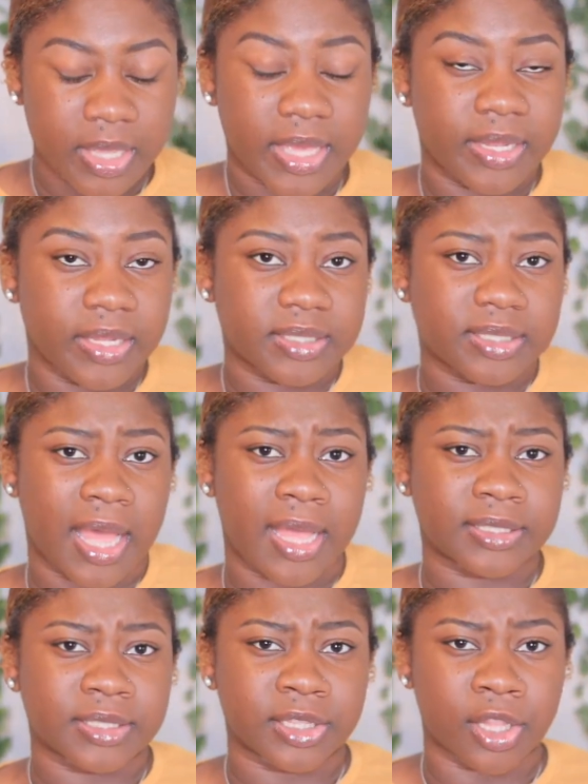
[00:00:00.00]
in the
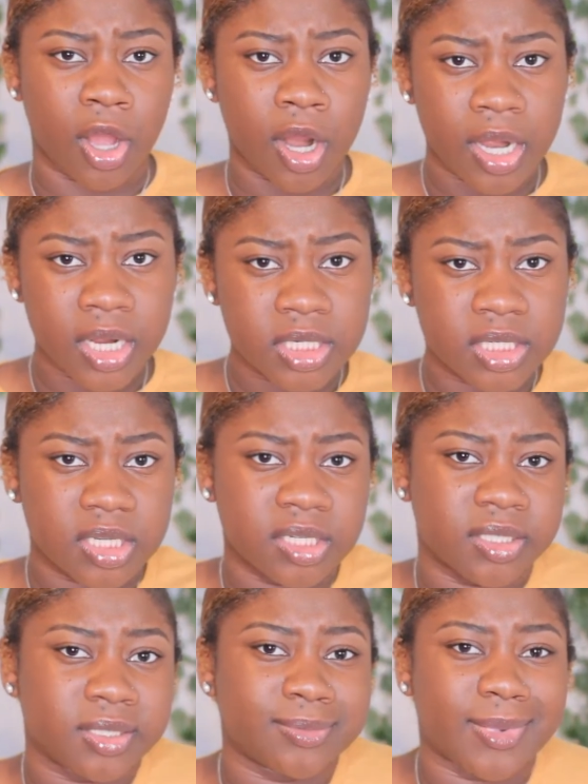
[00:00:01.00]
size large.
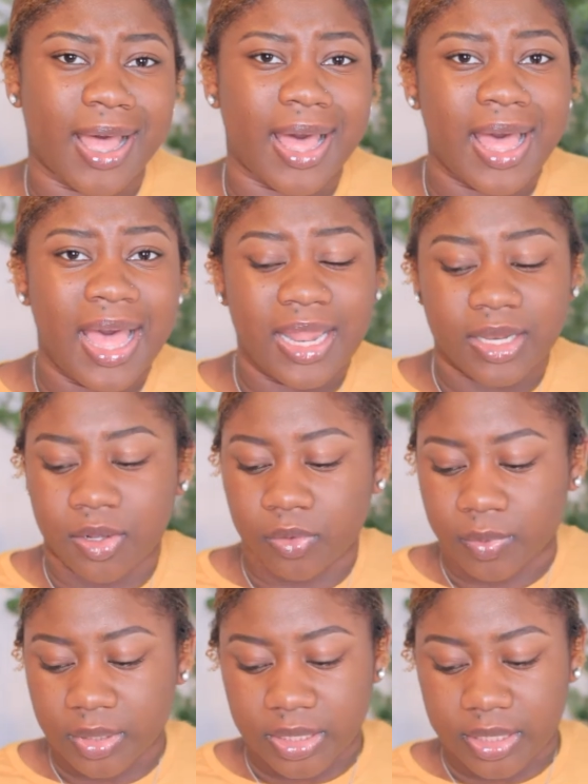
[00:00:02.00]
Um, I
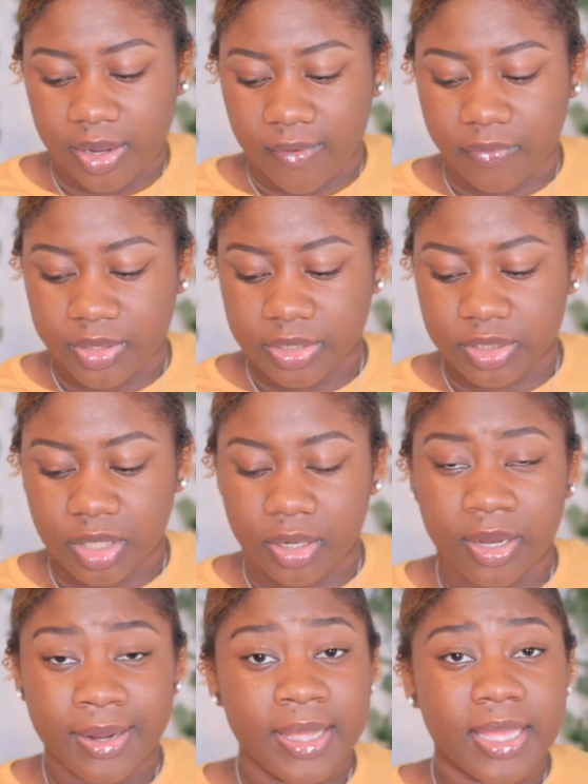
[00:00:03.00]
don't really care for this
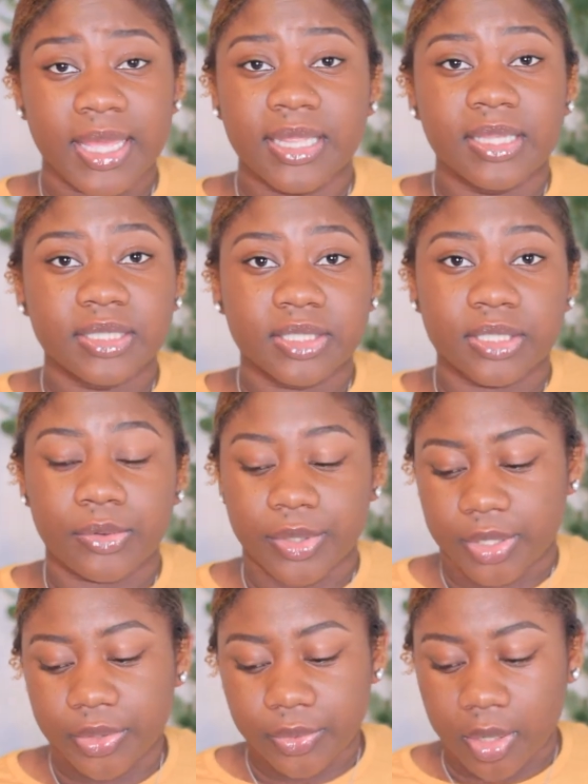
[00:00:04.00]
shirt. It's not even giving
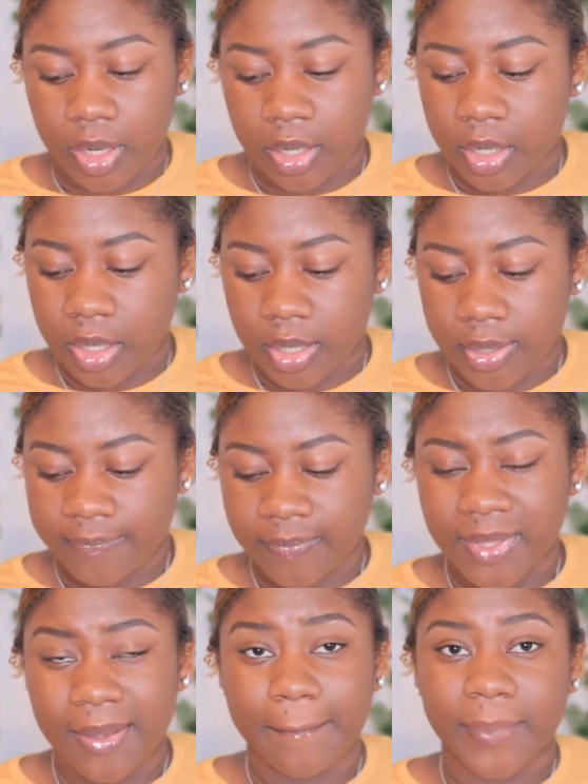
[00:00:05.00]
what y'all said it was supposed
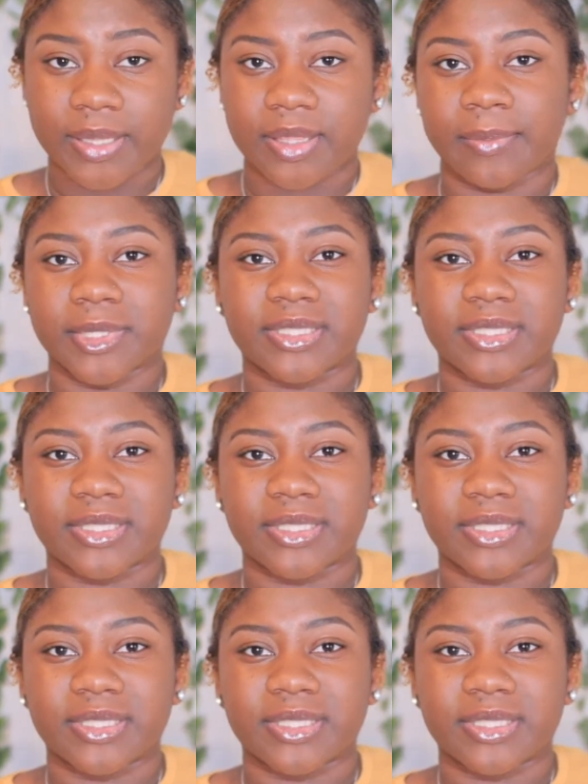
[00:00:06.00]
to get. The